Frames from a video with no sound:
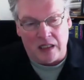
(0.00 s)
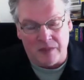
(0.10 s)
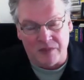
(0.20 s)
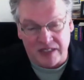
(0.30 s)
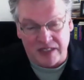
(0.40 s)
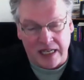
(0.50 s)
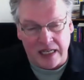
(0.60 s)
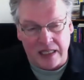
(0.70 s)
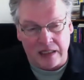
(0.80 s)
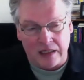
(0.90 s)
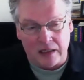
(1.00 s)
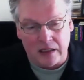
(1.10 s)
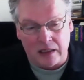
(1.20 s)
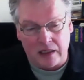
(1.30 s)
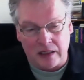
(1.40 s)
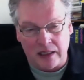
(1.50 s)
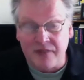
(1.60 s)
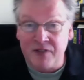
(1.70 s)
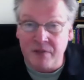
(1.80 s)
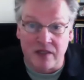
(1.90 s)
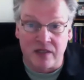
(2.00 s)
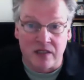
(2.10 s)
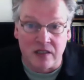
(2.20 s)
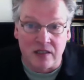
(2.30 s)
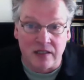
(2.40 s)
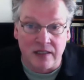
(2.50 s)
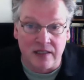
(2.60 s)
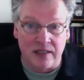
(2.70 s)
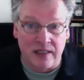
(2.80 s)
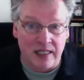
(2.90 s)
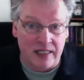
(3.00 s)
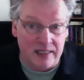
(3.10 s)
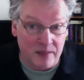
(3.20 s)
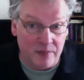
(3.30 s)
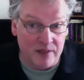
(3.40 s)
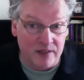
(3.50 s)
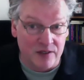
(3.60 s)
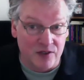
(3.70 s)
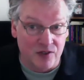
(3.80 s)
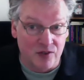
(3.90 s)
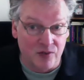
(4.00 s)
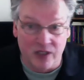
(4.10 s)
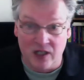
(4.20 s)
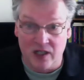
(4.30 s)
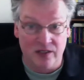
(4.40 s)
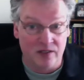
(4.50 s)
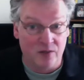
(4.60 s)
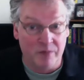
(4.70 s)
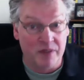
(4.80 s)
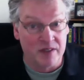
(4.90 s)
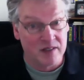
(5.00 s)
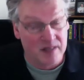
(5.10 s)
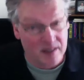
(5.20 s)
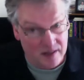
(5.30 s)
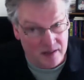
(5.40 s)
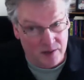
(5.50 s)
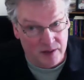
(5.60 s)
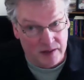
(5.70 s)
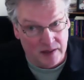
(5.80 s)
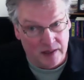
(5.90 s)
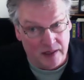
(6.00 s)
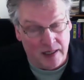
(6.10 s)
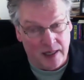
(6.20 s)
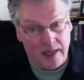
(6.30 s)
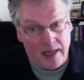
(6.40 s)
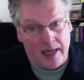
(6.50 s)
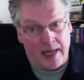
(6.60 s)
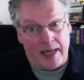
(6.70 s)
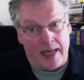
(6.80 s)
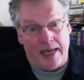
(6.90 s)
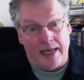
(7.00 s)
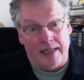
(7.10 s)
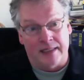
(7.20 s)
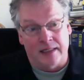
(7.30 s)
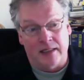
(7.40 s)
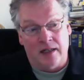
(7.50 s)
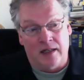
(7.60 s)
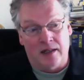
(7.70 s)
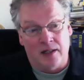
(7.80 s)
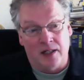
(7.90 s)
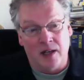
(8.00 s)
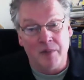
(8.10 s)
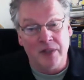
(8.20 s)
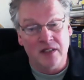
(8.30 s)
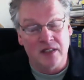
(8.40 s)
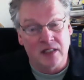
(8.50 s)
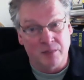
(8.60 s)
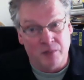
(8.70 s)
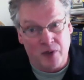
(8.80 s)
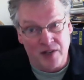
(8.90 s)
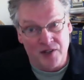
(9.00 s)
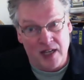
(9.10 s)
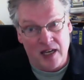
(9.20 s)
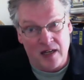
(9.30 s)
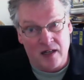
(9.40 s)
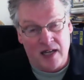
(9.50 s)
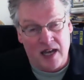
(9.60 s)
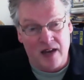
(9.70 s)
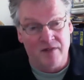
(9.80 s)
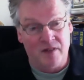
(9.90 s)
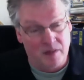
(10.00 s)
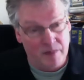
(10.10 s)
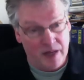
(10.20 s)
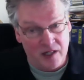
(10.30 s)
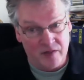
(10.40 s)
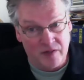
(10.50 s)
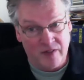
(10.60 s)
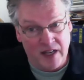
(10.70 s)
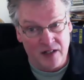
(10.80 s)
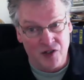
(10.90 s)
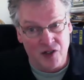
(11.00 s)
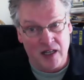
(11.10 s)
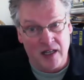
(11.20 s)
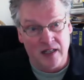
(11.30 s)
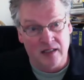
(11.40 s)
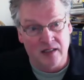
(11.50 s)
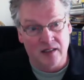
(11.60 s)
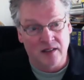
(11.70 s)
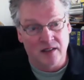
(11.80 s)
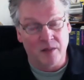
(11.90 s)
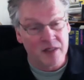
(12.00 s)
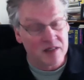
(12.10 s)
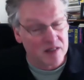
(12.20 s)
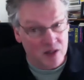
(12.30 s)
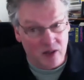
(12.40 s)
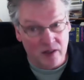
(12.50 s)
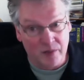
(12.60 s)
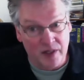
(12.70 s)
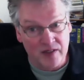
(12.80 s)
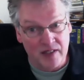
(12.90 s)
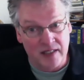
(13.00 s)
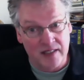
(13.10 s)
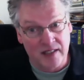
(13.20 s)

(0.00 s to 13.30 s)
today every business is in the IT business, regardless of what business they think they're in. And companies that embrace that have competitive advantage, and companies that don't embrace that